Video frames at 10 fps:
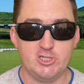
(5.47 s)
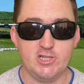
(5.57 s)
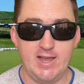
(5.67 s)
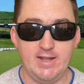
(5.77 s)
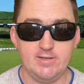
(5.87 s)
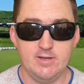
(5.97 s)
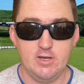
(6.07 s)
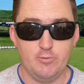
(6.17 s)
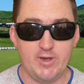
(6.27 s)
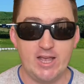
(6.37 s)
Midtjylland.
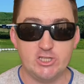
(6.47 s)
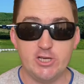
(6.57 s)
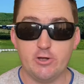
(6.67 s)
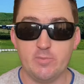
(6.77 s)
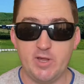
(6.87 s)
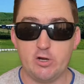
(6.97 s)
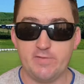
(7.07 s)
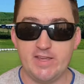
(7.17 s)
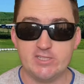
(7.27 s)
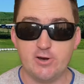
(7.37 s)
We actually got the better
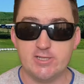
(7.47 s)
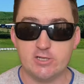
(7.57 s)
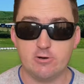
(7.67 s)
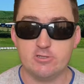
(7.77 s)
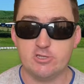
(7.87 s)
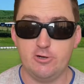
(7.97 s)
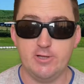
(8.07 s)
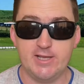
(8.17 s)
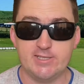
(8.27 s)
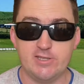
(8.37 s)
of these guys across
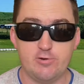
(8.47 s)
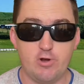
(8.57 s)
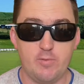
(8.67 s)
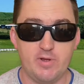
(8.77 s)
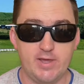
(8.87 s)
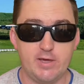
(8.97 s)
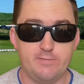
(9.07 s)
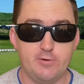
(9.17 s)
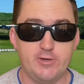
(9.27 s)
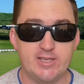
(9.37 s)
two legs in the Europa League a
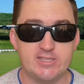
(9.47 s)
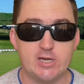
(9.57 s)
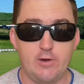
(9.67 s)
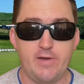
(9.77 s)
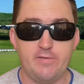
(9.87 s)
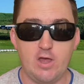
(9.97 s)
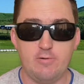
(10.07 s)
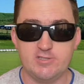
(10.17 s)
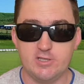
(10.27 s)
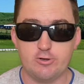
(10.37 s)
few years ago, even though
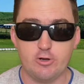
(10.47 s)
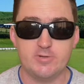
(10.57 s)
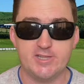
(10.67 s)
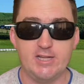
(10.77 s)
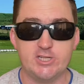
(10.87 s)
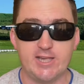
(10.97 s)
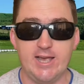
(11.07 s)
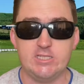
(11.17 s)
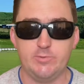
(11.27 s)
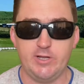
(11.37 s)
it was in the group stage,
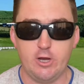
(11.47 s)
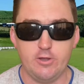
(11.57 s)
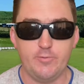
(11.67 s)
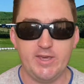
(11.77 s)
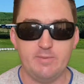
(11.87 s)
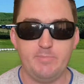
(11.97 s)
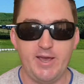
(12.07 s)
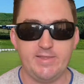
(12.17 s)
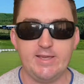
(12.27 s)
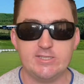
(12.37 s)
okay? So we know that we can
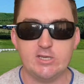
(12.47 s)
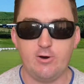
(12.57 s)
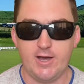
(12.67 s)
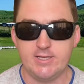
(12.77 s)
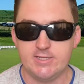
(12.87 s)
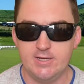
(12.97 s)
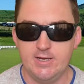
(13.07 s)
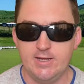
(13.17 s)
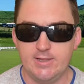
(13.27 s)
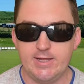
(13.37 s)
beat these guys.
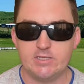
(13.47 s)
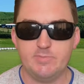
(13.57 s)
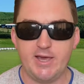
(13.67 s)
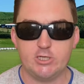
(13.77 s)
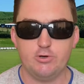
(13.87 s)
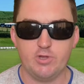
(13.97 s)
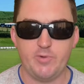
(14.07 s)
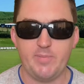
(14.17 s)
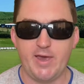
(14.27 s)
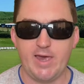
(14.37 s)
Let's make sure that
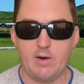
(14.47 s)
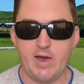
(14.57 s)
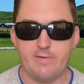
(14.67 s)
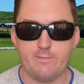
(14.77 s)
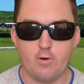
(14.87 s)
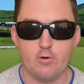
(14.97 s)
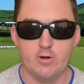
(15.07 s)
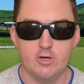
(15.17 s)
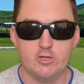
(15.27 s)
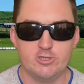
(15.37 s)
we make our way
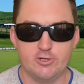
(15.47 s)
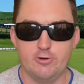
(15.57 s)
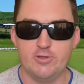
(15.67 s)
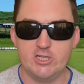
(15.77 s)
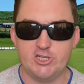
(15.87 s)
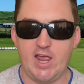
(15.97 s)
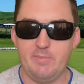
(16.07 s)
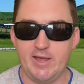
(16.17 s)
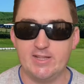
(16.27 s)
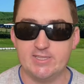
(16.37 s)
through to the
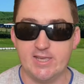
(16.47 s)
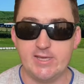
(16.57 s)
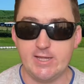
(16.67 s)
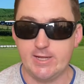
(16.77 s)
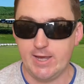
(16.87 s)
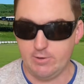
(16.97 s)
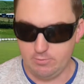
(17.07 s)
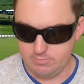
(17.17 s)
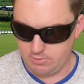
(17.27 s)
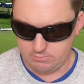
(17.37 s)
Champions League yet
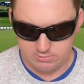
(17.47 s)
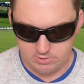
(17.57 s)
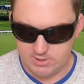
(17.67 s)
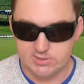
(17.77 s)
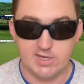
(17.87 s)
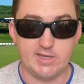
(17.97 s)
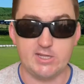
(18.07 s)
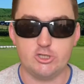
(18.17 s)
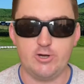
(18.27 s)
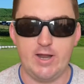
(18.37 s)
again. Hold on, guys,
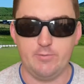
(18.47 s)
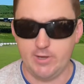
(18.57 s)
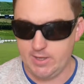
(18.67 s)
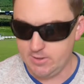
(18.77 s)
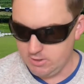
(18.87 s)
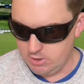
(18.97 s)
get to training, will you?